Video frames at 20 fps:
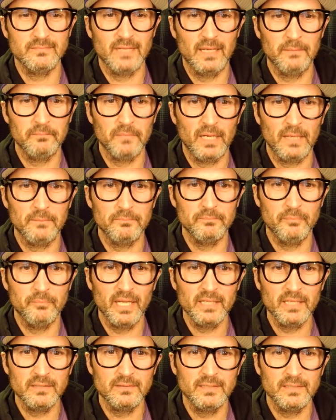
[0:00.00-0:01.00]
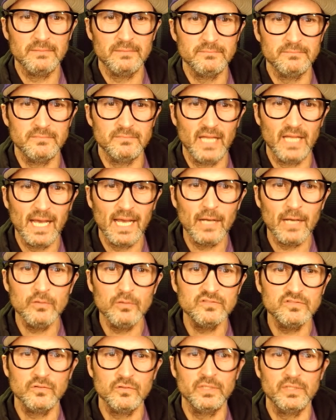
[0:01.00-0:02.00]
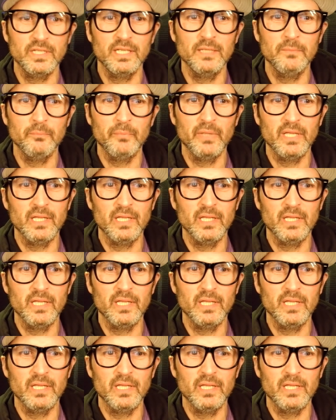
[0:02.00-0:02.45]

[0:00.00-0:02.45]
I'm betting the house on him